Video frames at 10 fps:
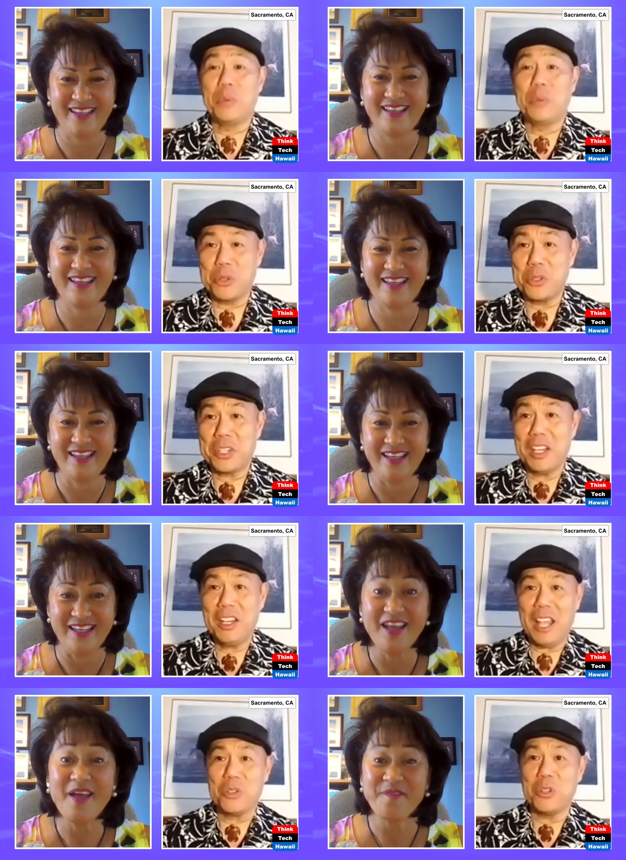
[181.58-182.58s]

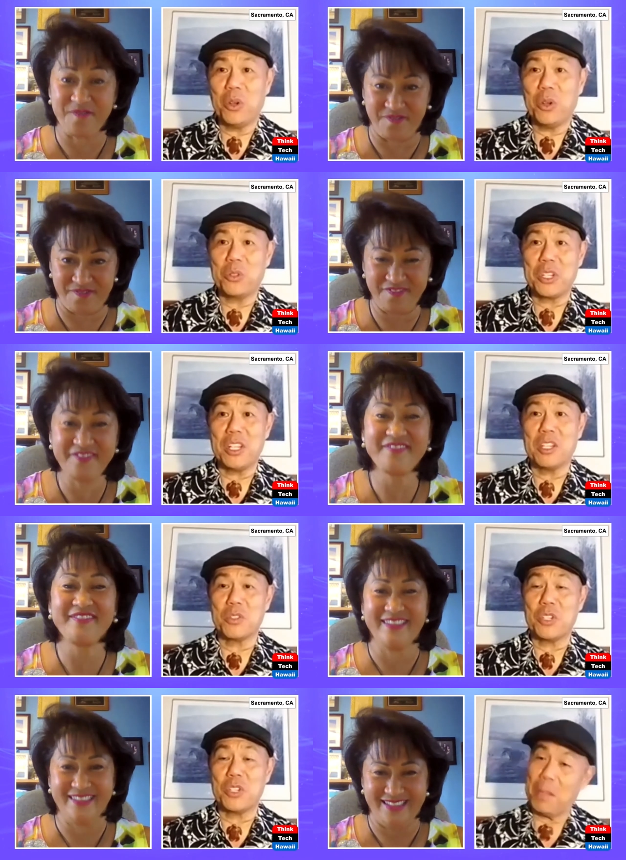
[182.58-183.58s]
Speaker 1: Richardson, as you know, she
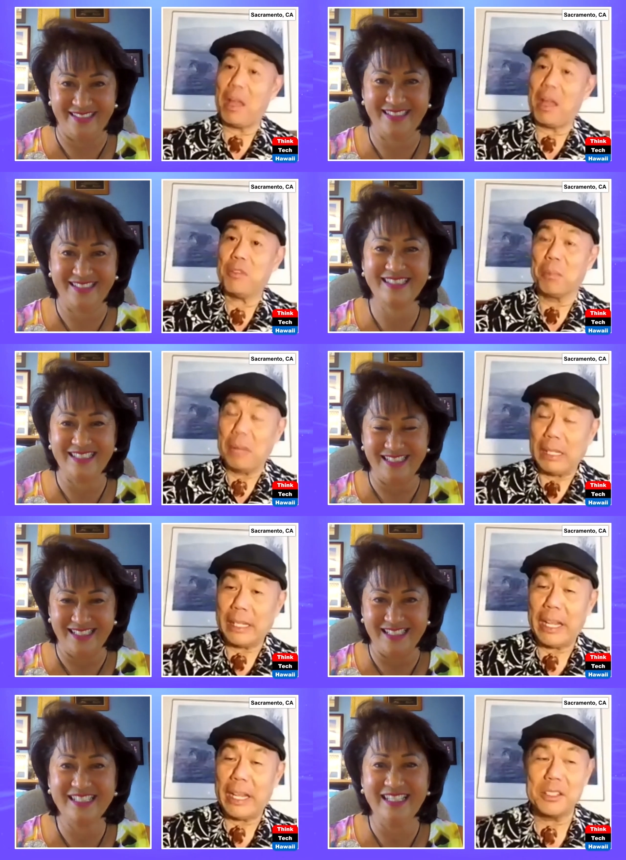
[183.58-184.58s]
is she came back from the
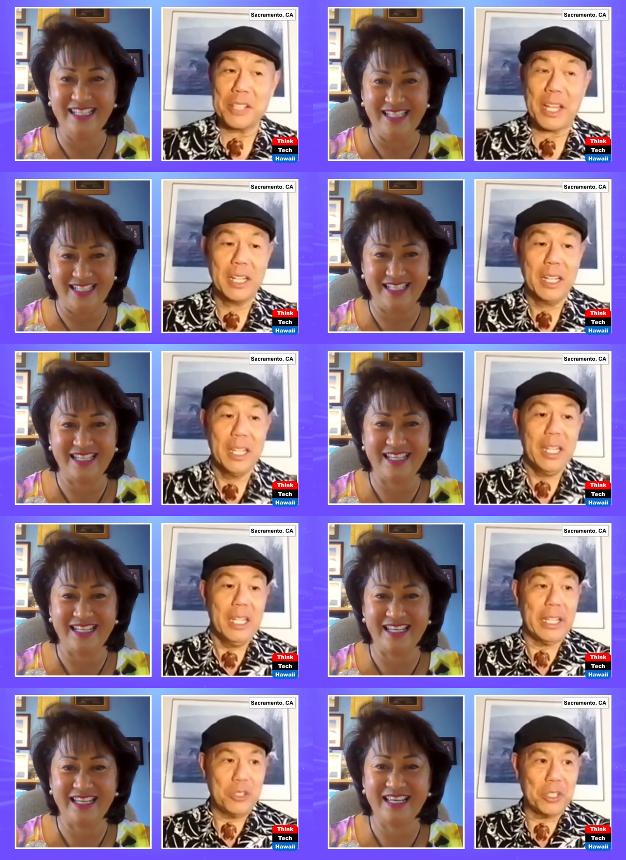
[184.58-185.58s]
mainland and is at
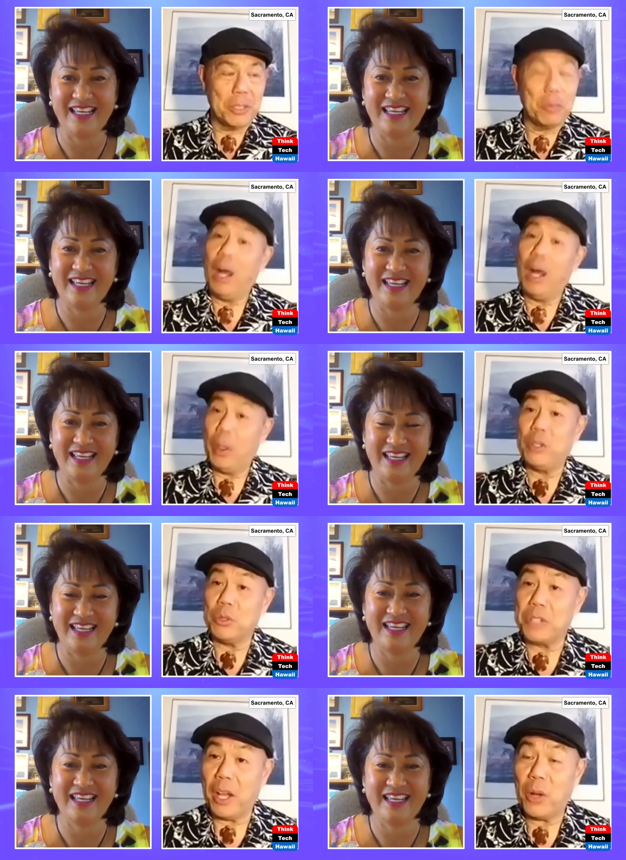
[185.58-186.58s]
KGN, well, Hawaii
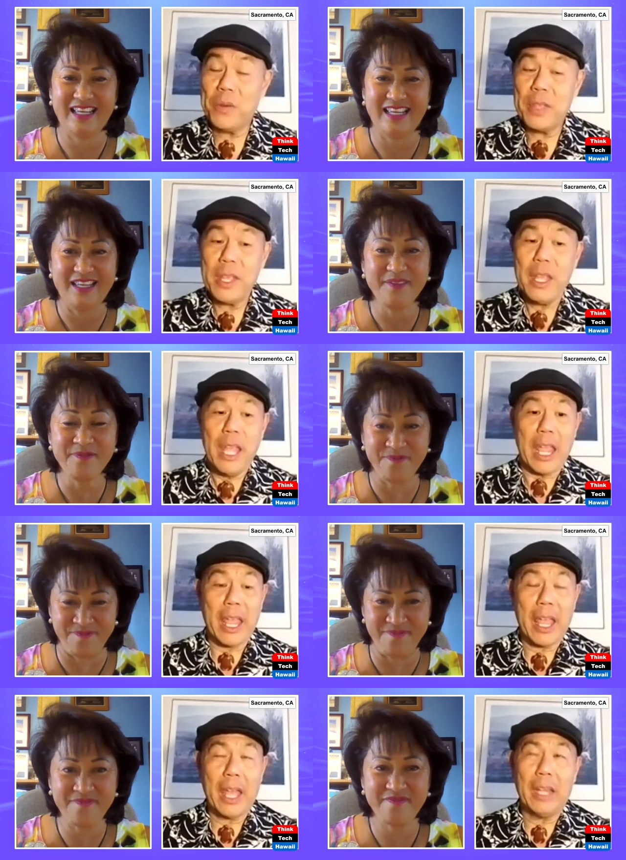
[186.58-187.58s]
News now.
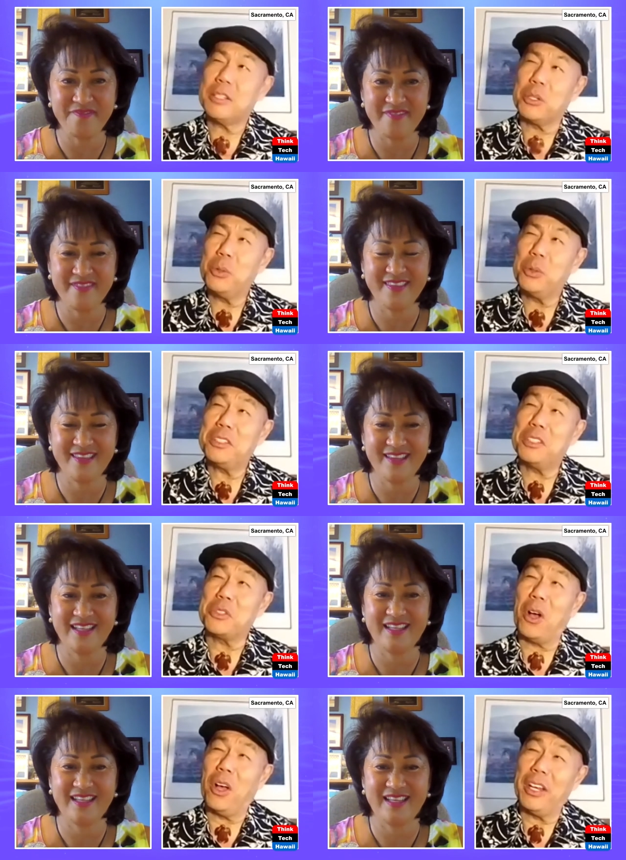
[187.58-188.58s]
And let's see who else
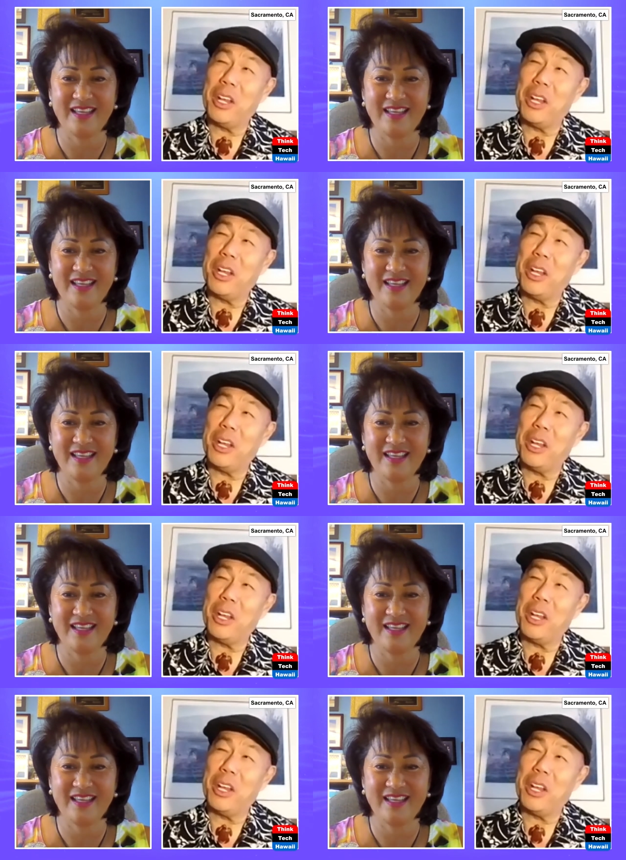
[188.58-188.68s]
is on